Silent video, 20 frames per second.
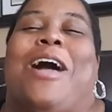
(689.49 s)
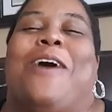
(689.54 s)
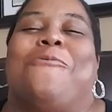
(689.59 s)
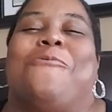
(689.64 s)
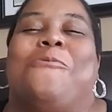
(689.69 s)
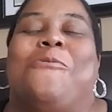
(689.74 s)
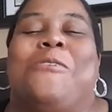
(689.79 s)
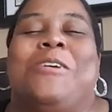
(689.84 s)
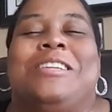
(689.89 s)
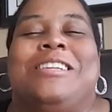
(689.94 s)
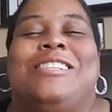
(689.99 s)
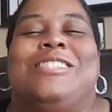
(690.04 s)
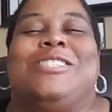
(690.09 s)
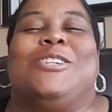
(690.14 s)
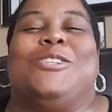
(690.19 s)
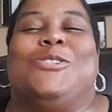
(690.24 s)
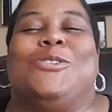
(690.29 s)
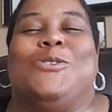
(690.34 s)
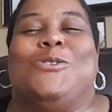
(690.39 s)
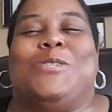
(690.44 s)
I wanted
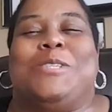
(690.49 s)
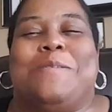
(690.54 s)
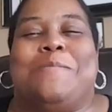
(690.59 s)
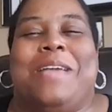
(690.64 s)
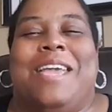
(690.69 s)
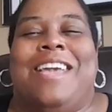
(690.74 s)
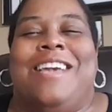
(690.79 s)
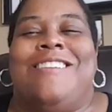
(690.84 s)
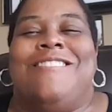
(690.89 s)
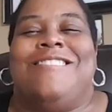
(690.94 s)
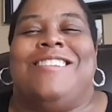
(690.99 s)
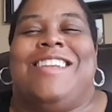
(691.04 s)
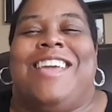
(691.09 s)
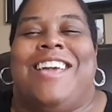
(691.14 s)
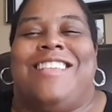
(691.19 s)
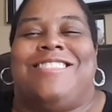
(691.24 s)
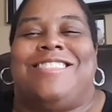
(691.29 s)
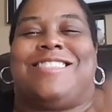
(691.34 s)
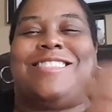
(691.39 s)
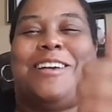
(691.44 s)
to do some
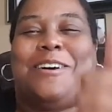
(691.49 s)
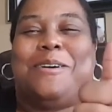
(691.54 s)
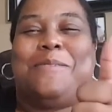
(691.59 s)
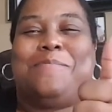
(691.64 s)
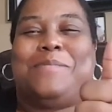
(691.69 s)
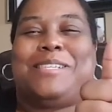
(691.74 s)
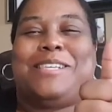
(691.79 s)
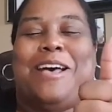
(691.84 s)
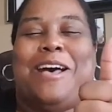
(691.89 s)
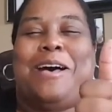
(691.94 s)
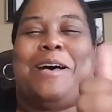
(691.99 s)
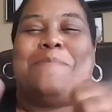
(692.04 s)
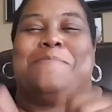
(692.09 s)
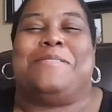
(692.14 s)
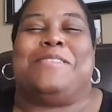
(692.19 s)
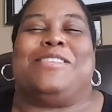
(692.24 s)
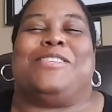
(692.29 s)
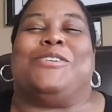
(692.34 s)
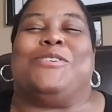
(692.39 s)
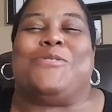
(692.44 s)
internet thumbs
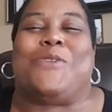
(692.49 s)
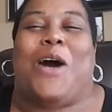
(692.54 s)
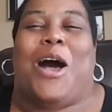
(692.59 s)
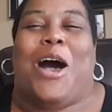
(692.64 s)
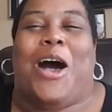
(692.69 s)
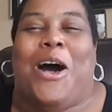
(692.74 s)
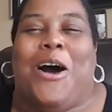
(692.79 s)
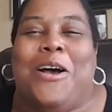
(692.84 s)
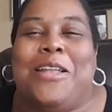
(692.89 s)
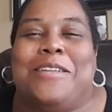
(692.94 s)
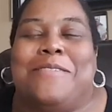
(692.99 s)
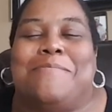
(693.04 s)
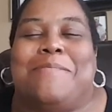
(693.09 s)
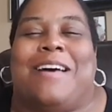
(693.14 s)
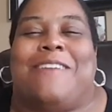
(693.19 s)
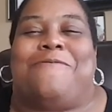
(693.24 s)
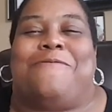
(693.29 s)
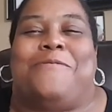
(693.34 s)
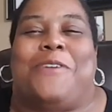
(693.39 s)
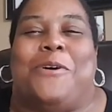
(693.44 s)
up to all of
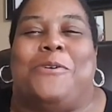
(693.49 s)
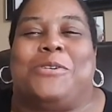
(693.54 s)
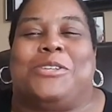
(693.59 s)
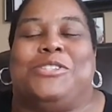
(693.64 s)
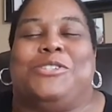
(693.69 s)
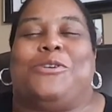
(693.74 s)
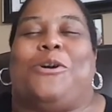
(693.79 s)
my folks.